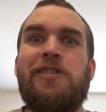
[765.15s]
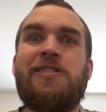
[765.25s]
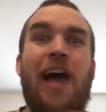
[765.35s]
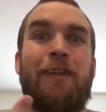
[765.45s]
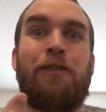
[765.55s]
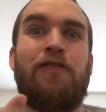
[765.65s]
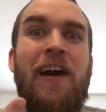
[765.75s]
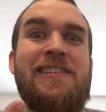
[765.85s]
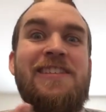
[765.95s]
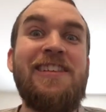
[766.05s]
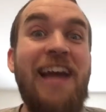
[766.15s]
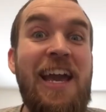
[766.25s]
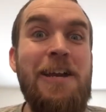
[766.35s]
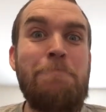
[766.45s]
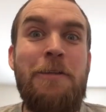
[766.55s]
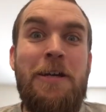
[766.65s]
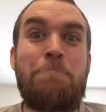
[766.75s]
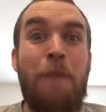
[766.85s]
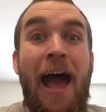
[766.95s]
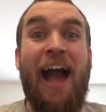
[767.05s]
sacrifice Leia to bring
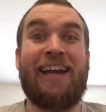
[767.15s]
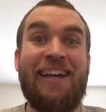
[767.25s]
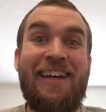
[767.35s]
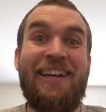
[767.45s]
him back.